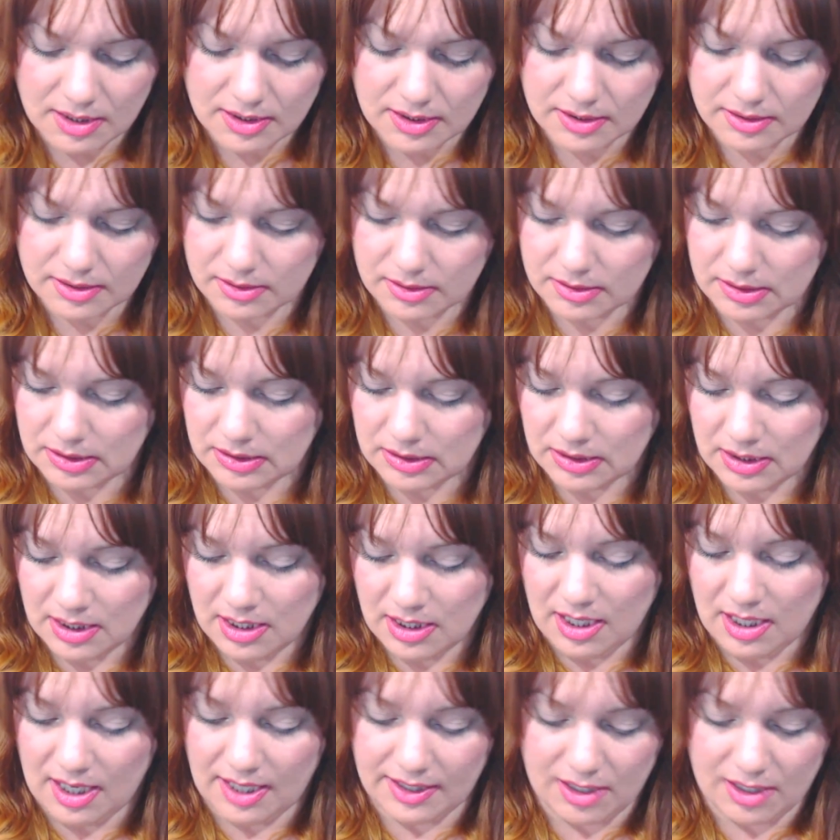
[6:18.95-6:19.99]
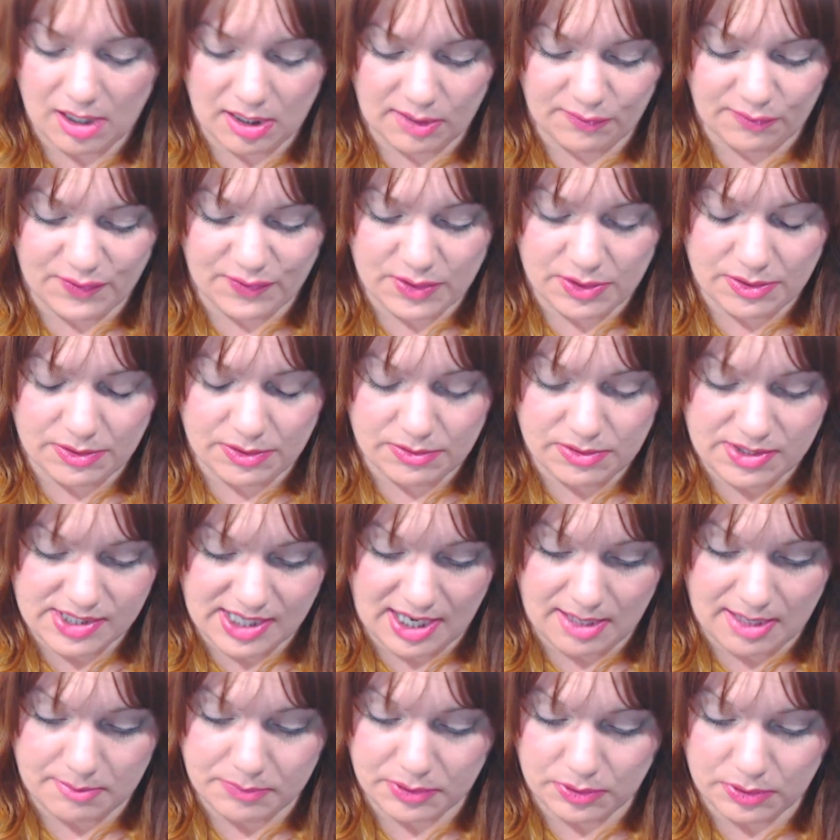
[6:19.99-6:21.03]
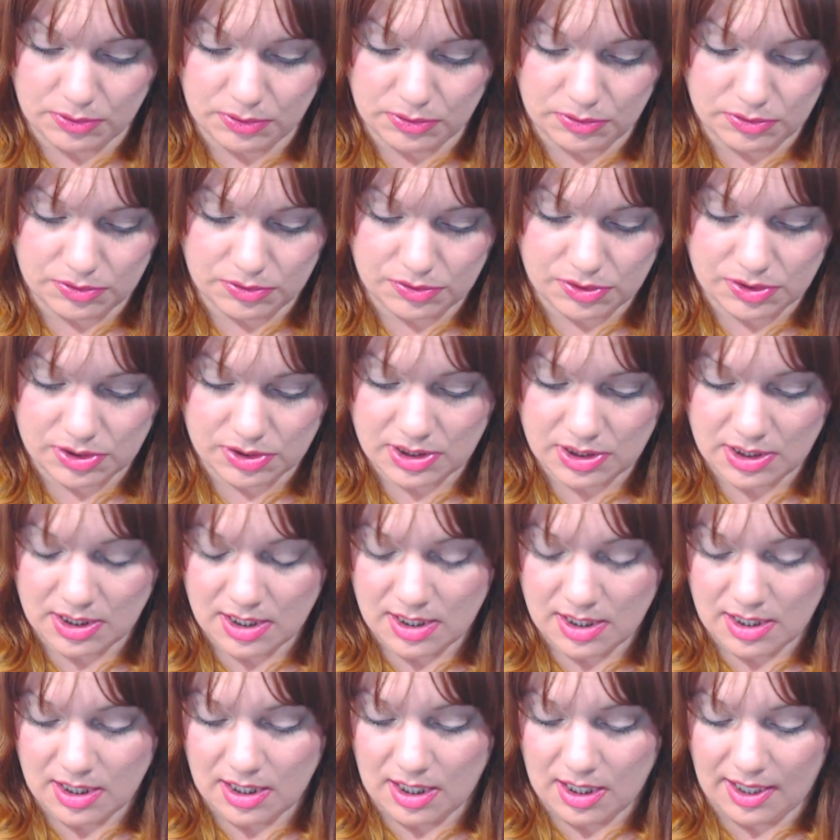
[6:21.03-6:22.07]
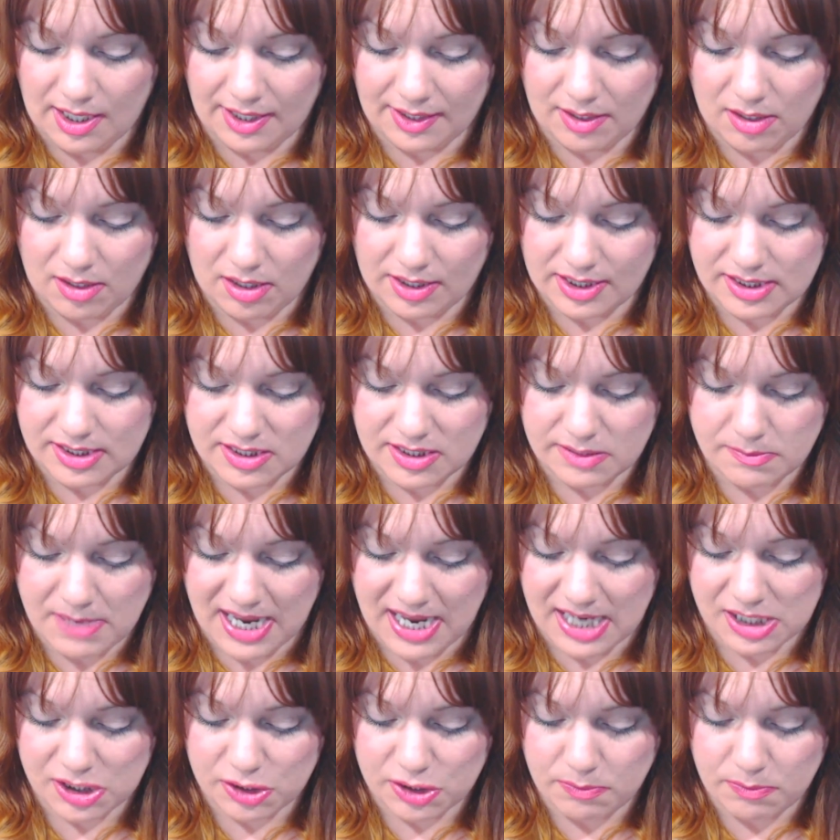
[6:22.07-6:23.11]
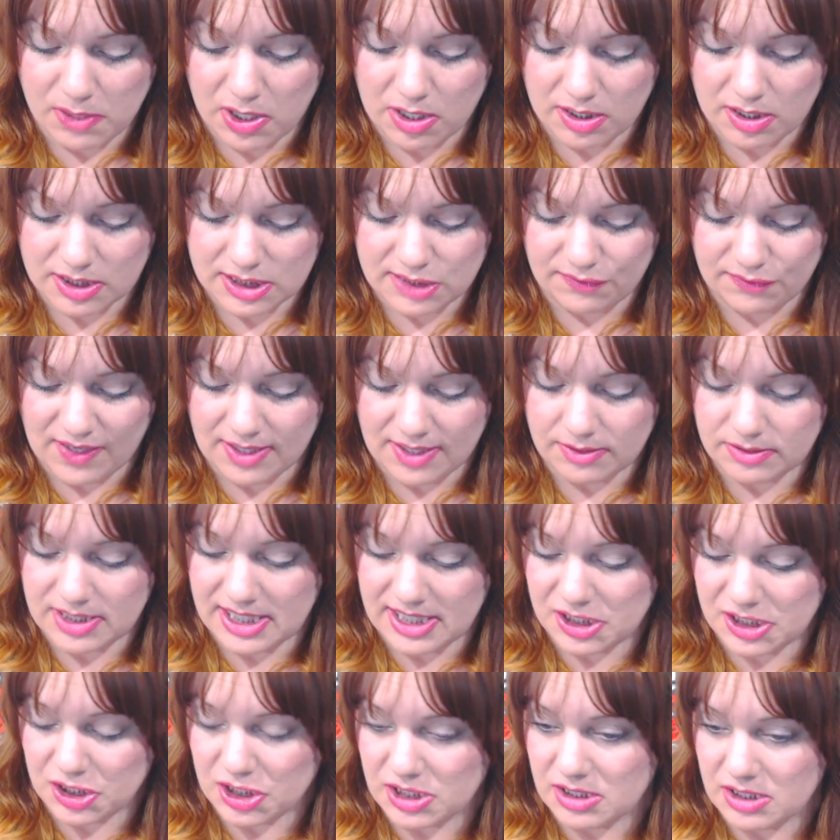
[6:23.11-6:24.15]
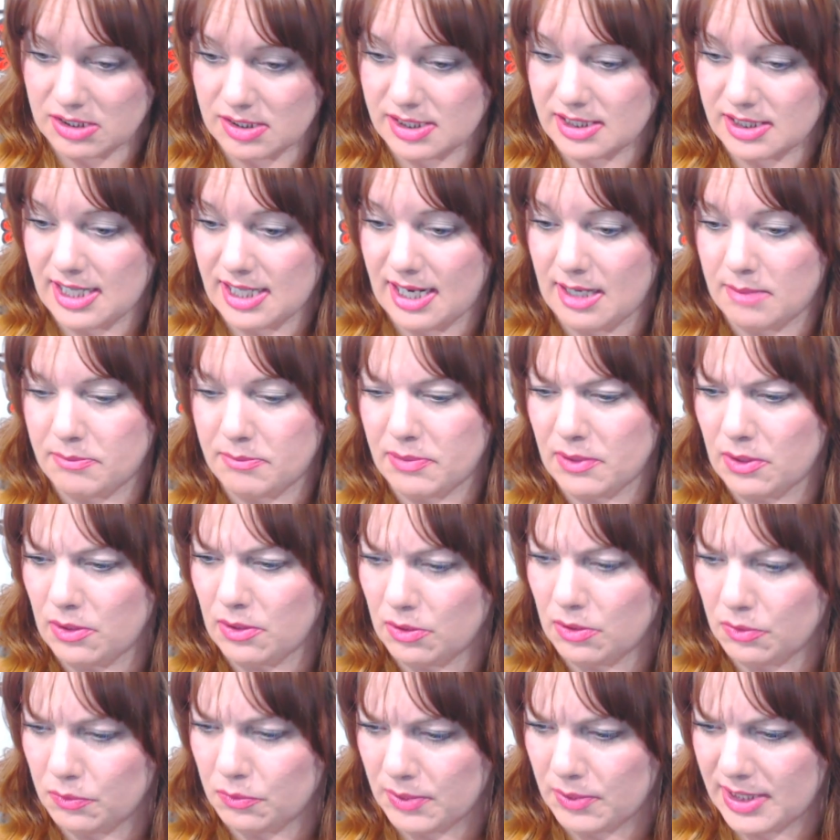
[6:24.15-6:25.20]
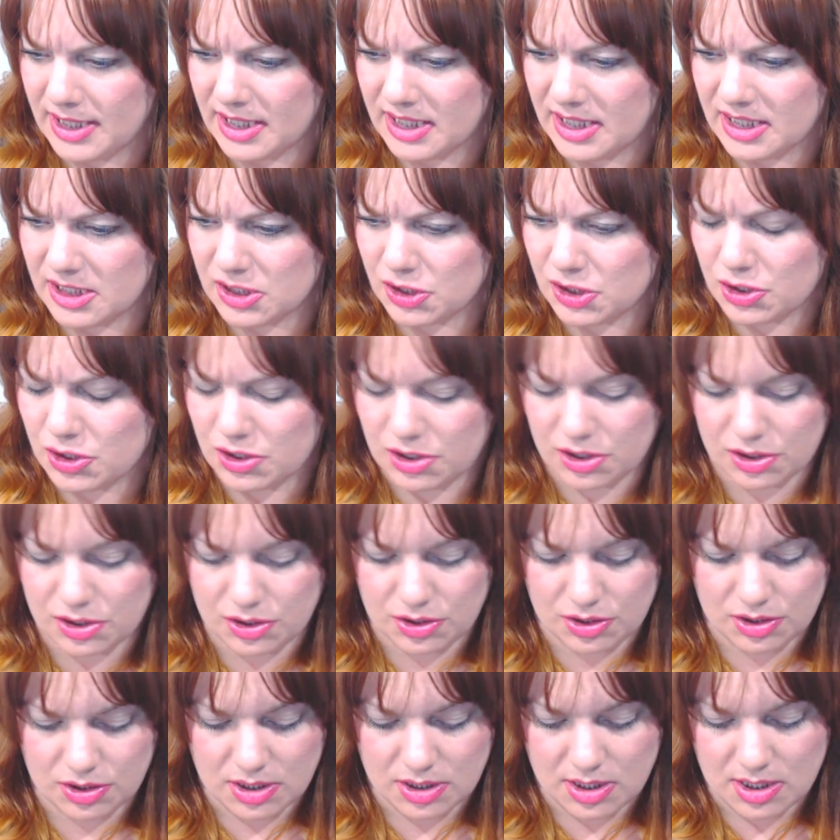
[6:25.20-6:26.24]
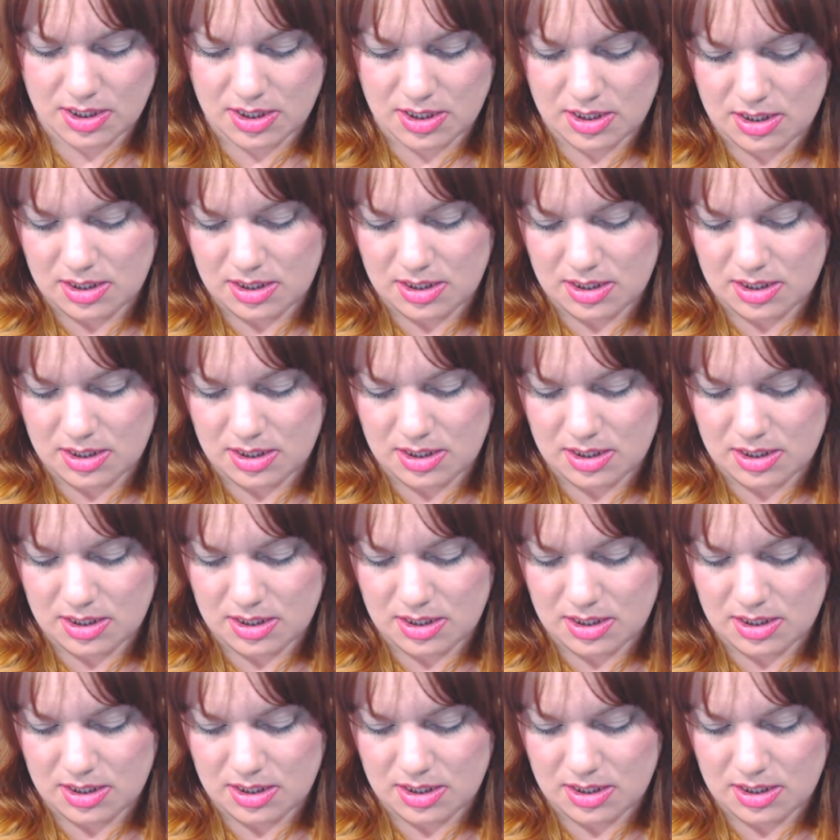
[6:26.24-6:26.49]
I got a few samples. I got a Smashbox foundation sample, which